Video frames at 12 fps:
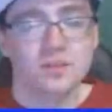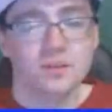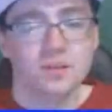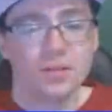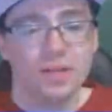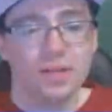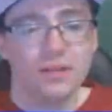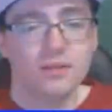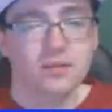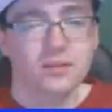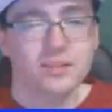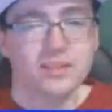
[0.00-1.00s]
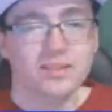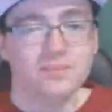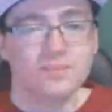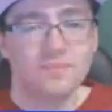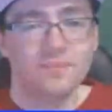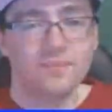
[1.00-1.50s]
Okay. Ah,
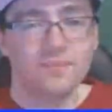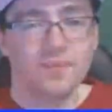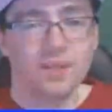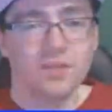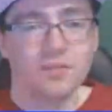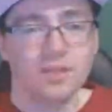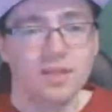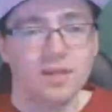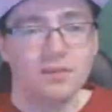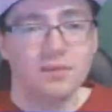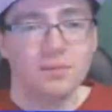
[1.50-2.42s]
I don't want to get hit with the